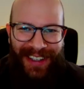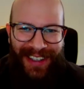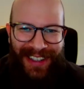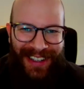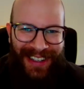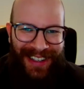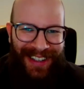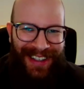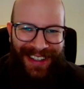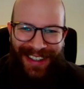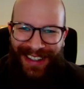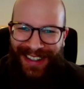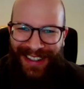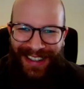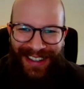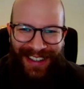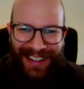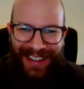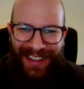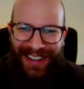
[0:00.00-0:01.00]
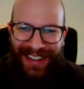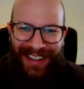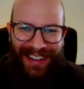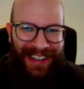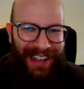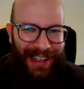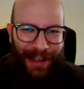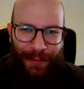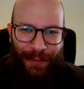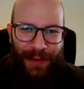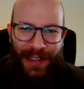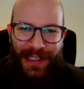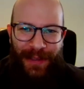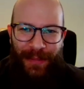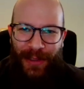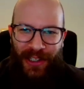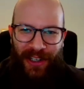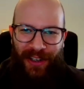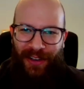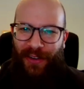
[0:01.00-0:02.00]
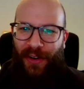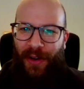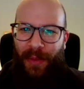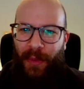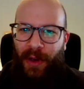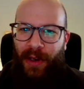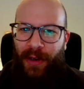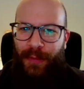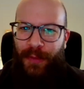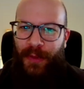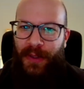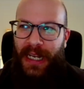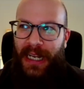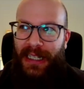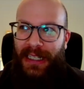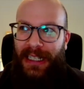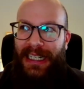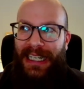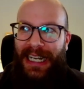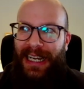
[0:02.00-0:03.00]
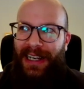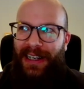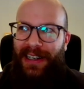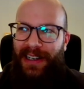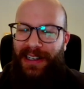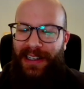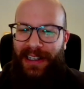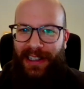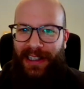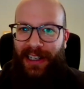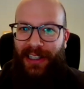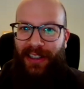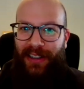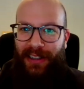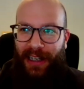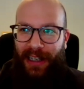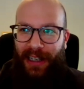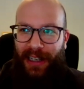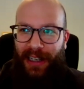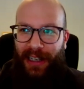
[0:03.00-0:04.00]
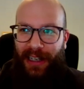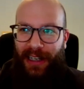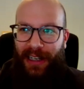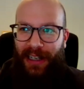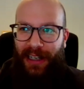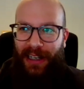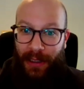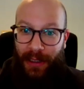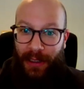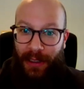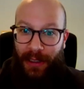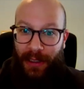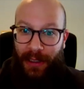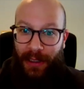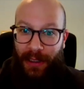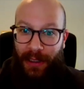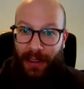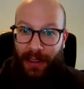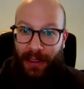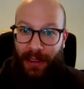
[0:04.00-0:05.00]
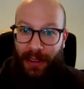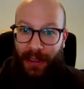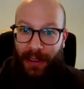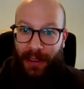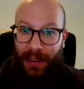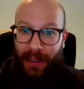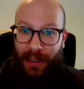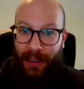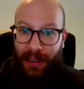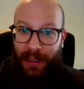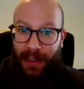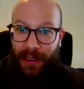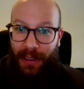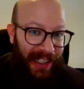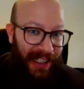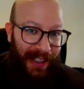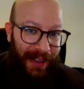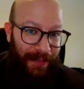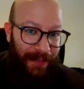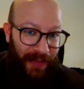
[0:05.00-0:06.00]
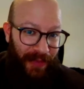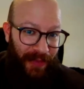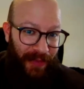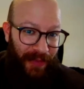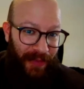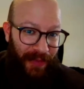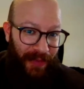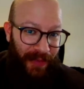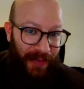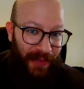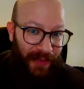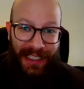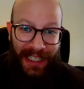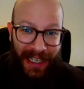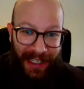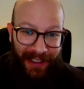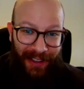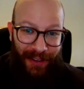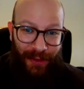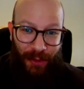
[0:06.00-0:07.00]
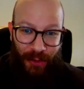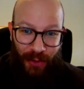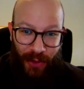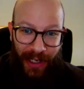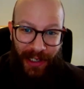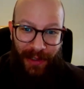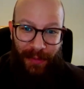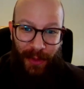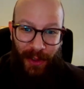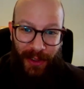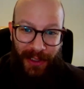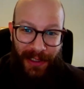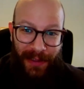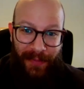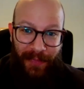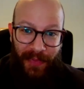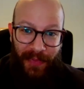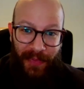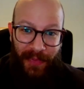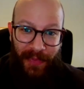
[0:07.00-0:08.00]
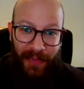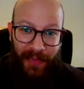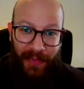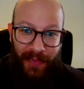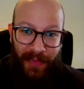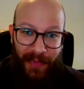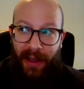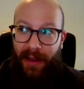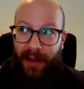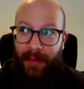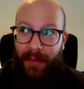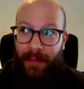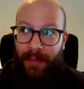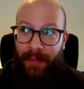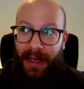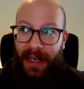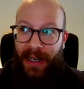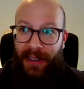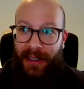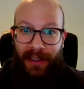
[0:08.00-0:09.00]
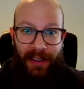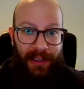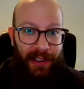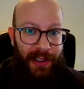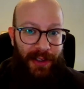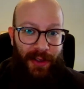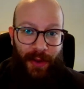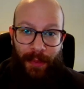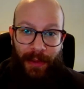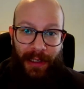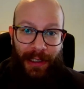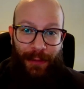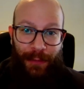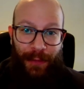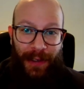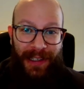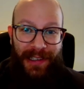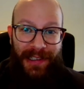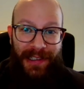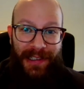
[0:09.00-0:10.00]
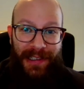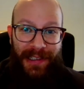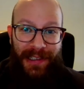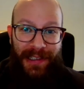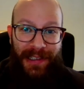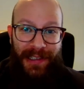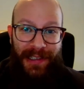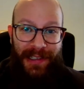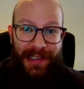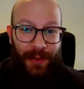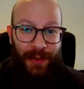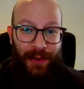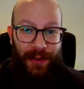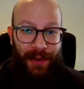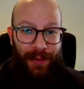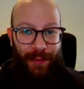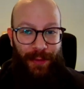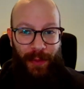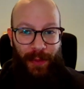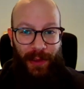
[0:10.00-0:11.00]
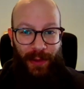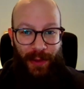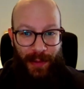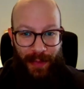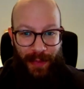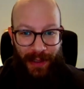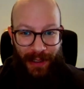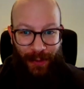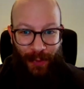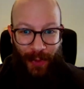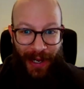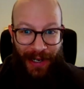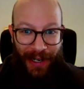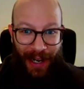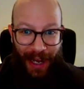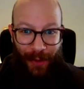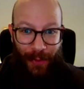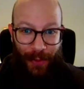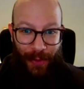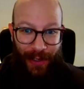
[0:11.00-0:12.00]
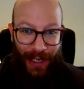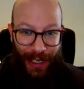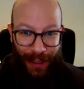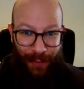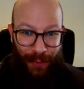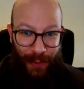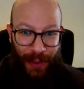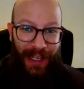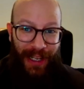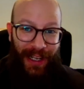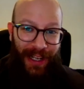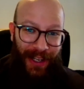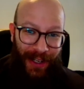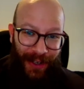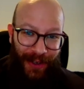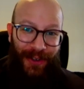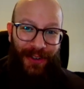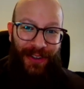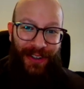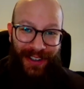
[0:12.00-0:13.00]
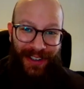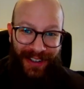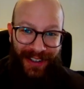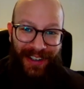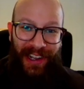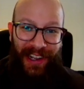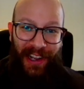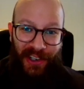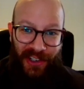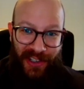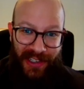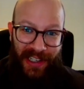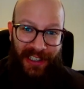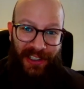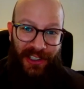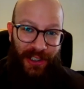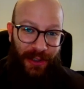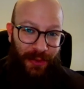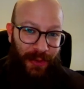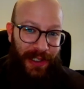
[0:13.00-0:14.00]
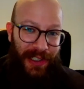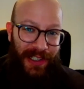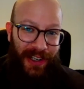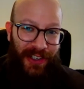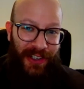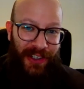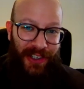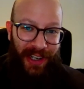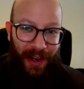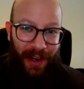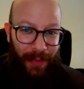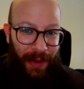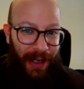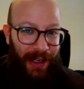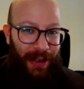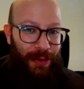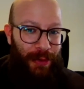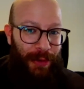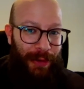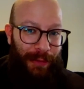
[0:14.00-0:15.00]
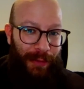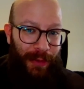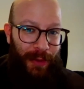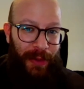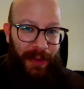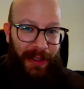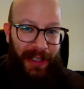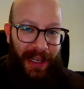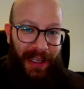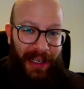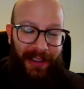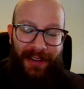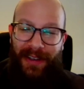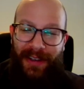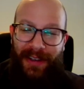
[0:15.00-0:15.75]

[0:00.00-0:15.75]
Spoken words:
like a fancy machine learning model for that. And likely that if I'm only making 2 transactions a day, I don't have the data to train a model. But it is completely fine as the business owner for me to spend 1 hour every day on each such transaction and manually reviewing that.